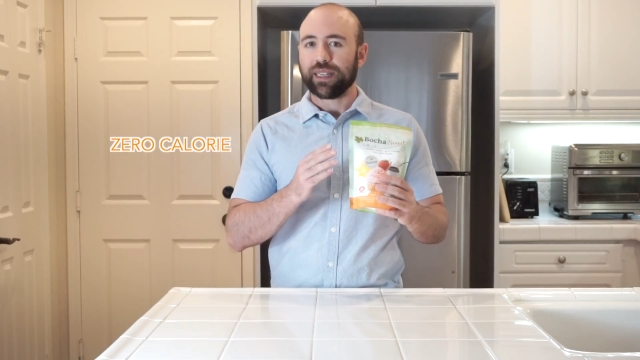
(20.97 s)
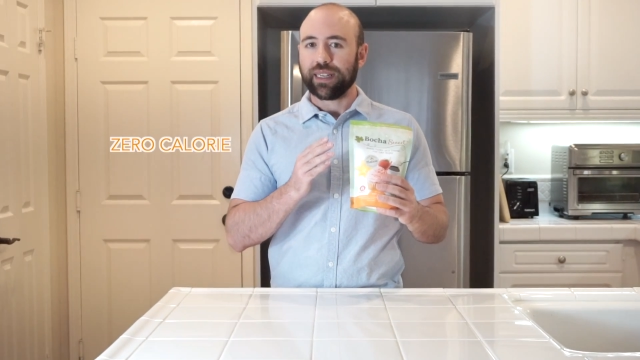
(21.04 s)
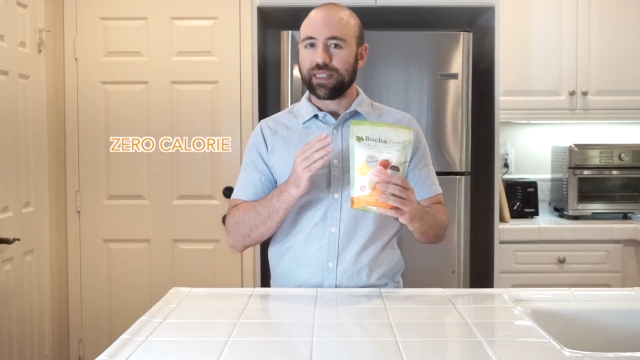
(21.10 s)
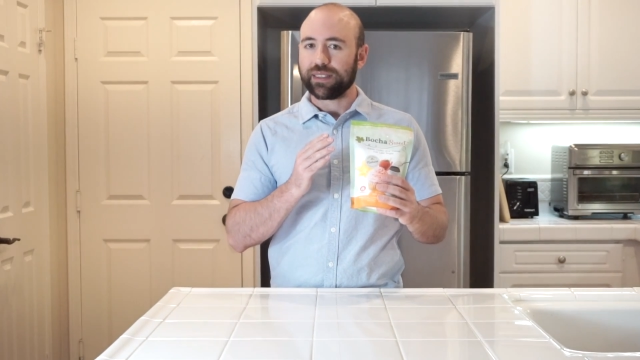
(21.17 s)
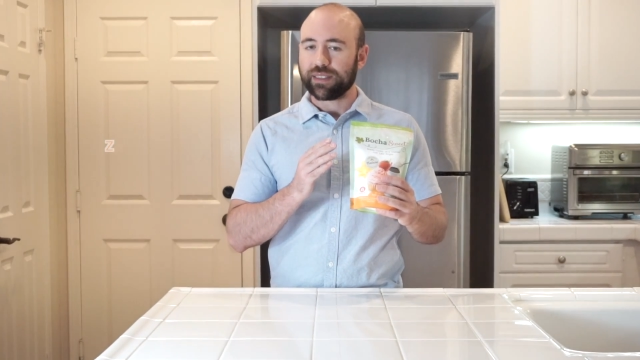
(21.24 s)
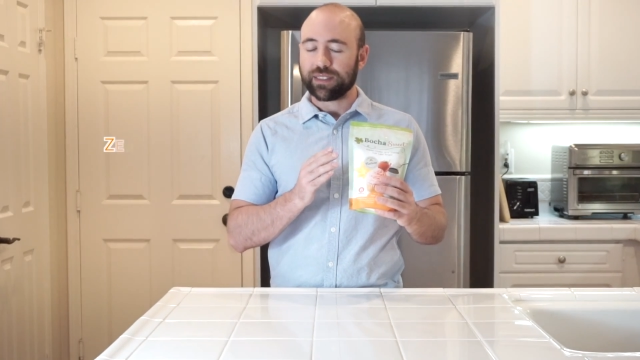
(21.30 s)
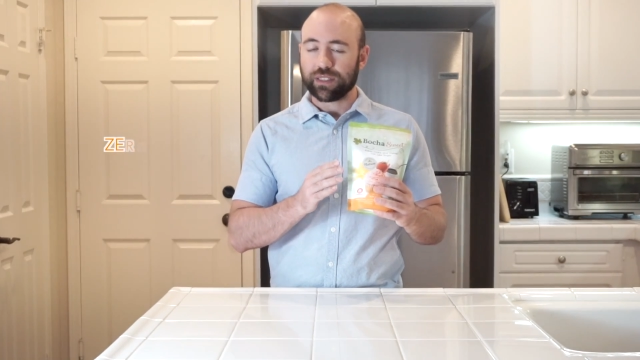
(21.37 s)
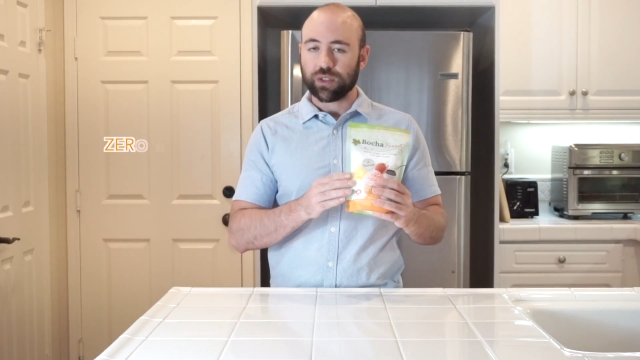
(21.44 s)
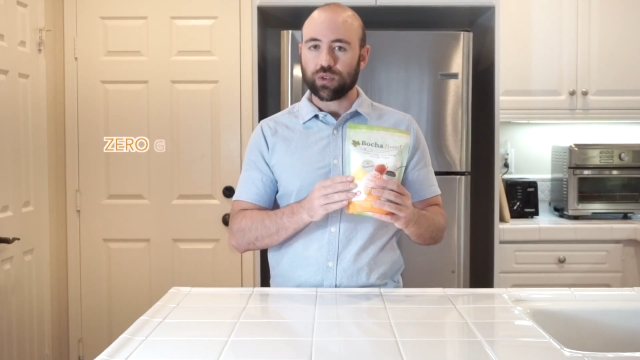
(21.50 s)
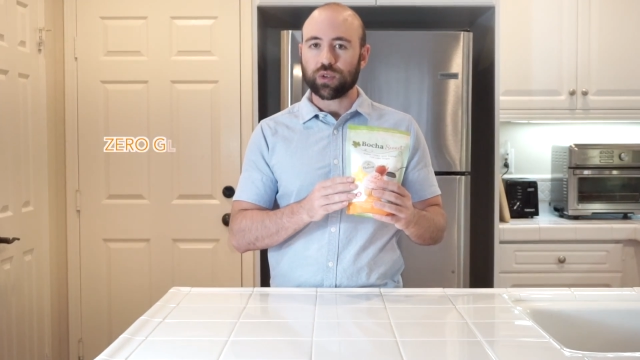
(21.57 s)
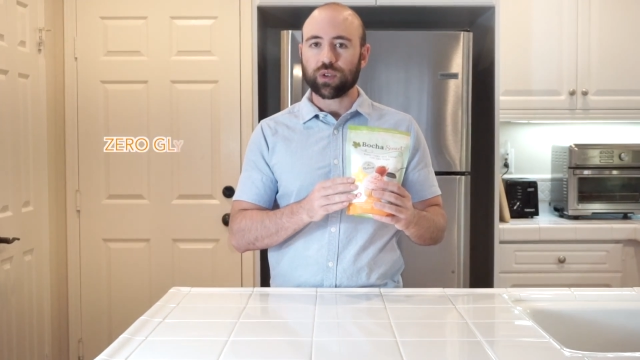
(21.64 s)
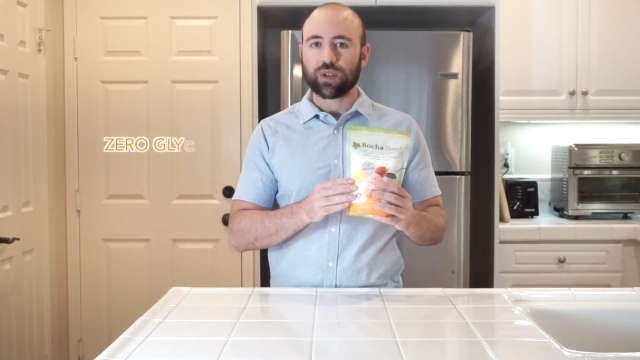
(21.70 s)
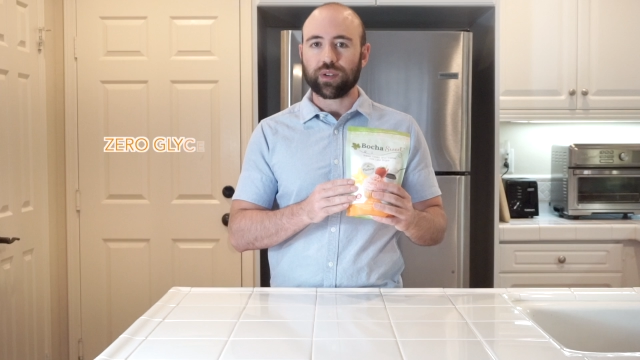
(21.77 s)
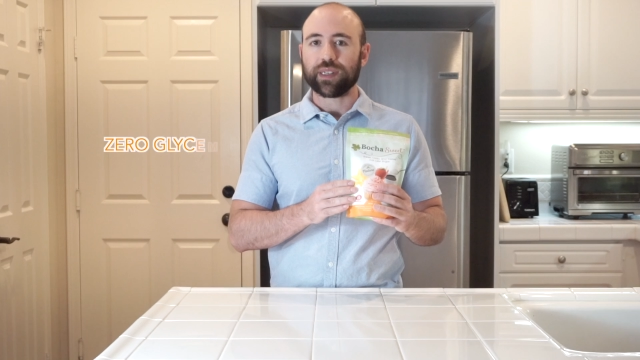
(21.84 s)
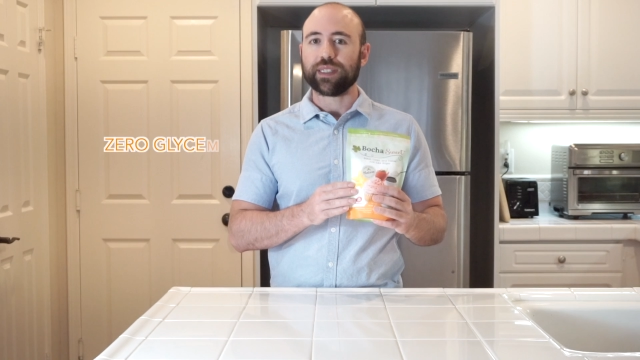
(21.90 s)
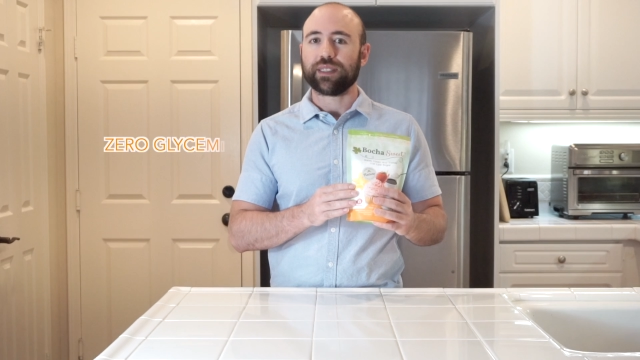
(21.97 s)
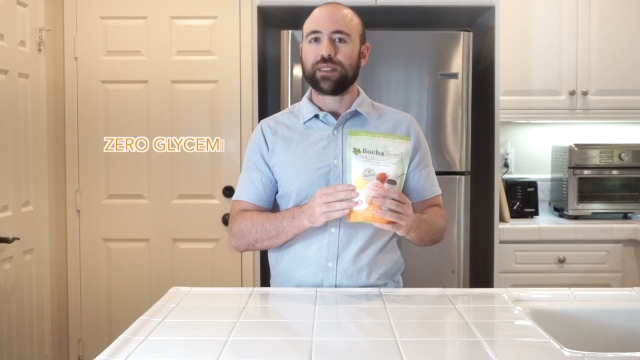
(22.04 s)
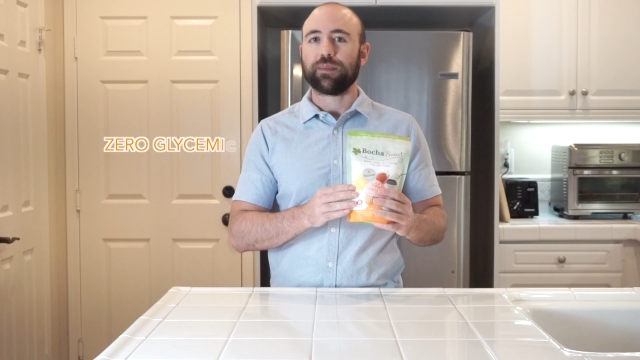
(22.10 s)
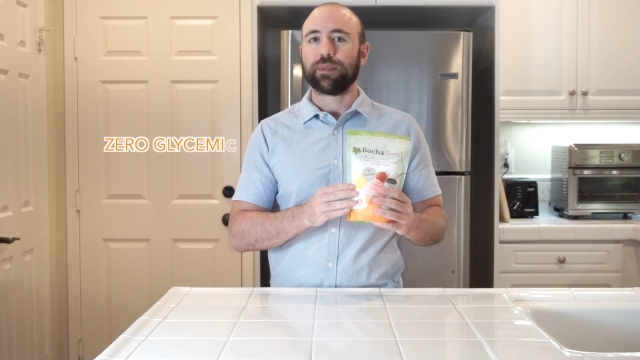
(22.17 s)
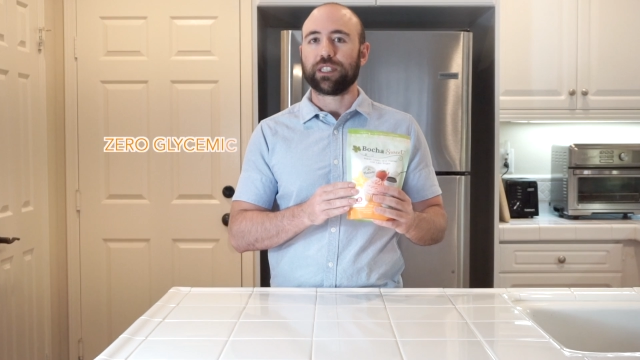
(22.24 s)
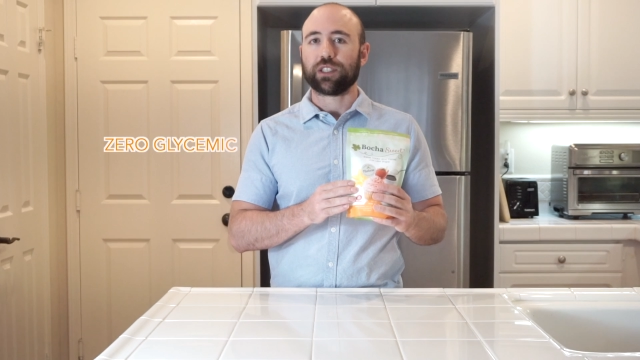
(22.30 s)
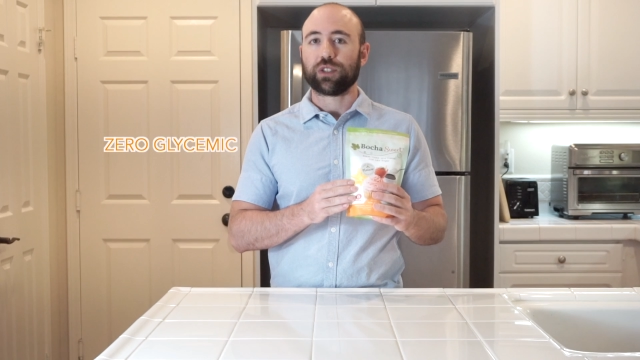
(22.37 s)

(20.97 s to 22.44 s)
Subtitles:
and 0-glycemic